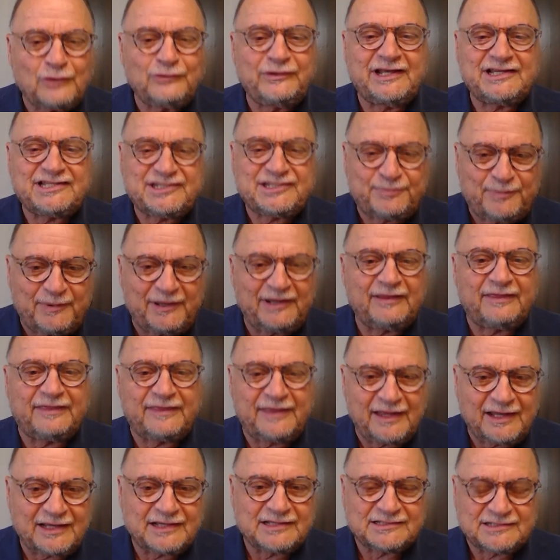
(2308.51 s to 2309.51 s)
they spin
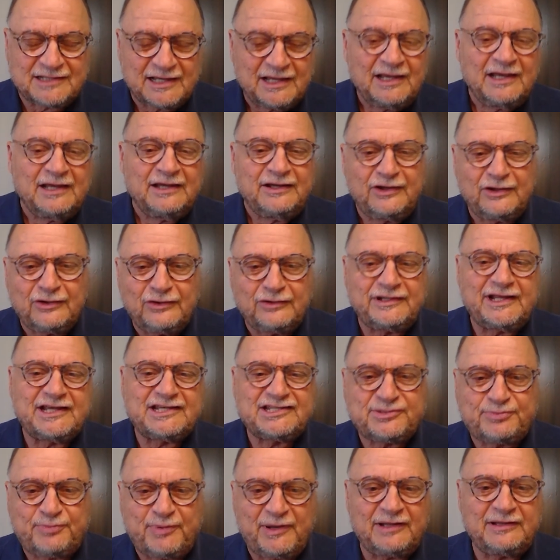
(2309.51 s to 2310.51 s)
things.
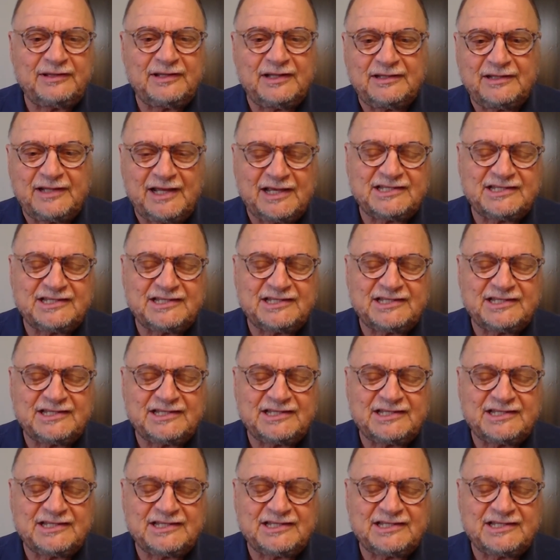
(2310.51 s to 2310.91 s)
They